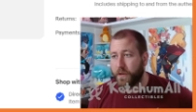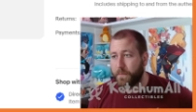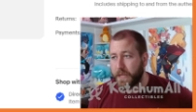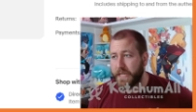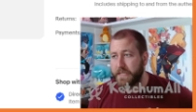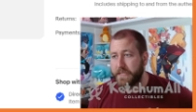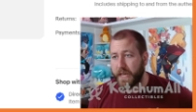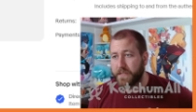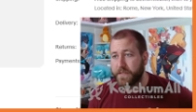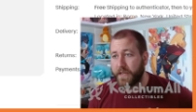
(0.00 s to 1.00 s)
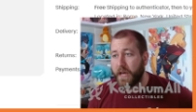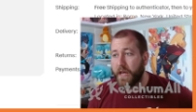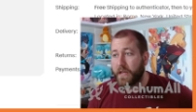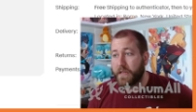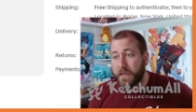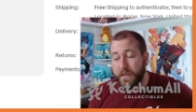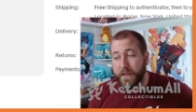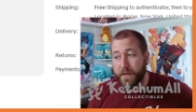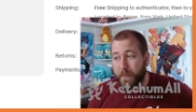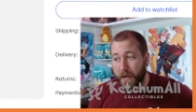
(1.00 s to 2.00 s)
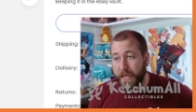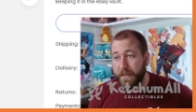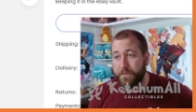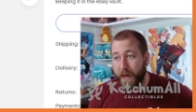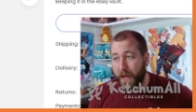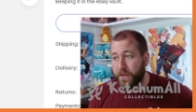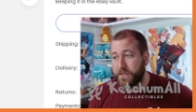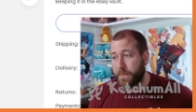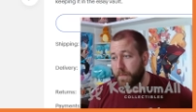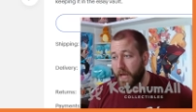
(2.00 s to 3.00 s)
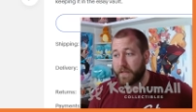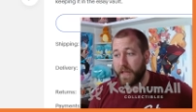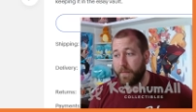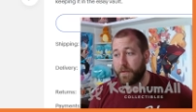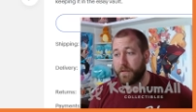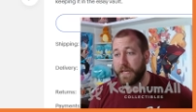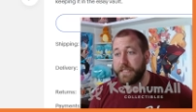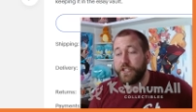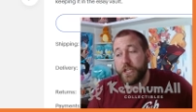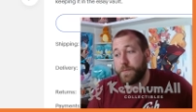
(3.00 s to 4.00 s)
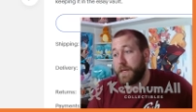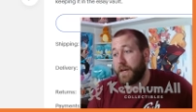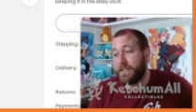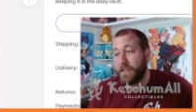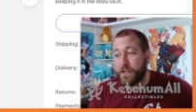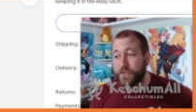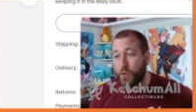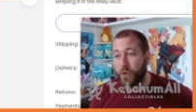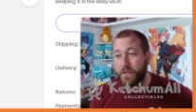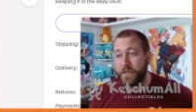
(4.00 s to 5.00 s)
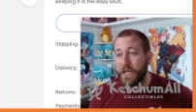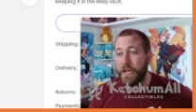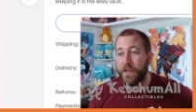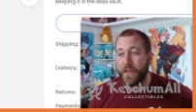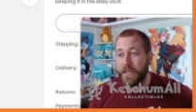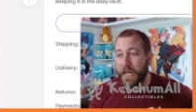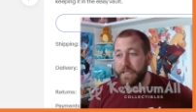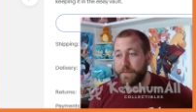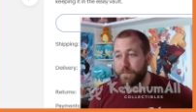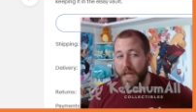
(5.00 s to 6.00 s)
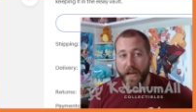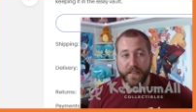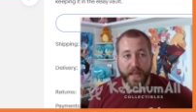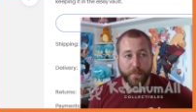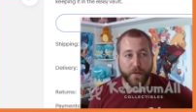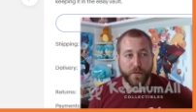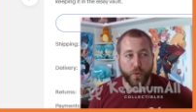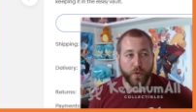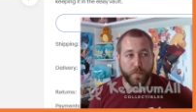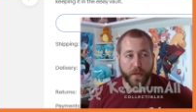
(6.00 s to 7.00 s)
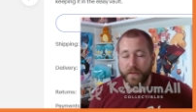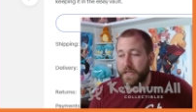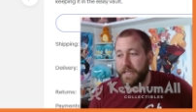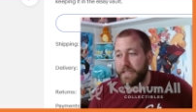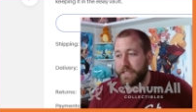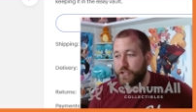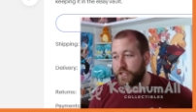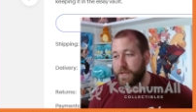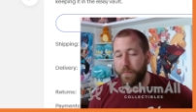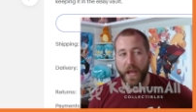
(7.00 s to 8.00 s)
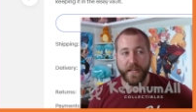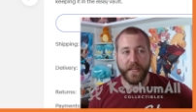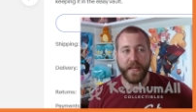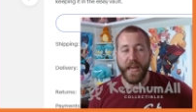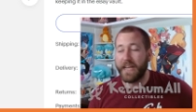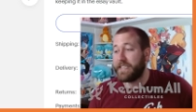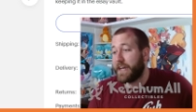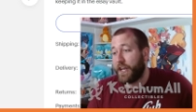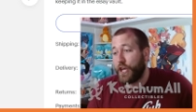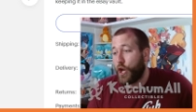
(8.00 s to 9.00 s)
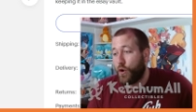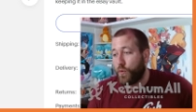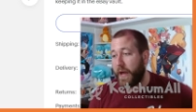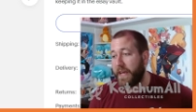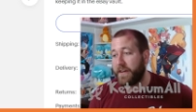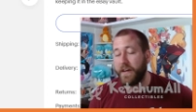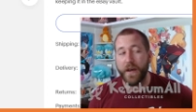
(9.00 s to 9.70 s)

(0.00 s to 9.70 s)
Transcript: completed sales. Literally, the market values the black label. Is it just because it looks cool, nice black label, cool? Uh, is it just the branding? Is that going to go away,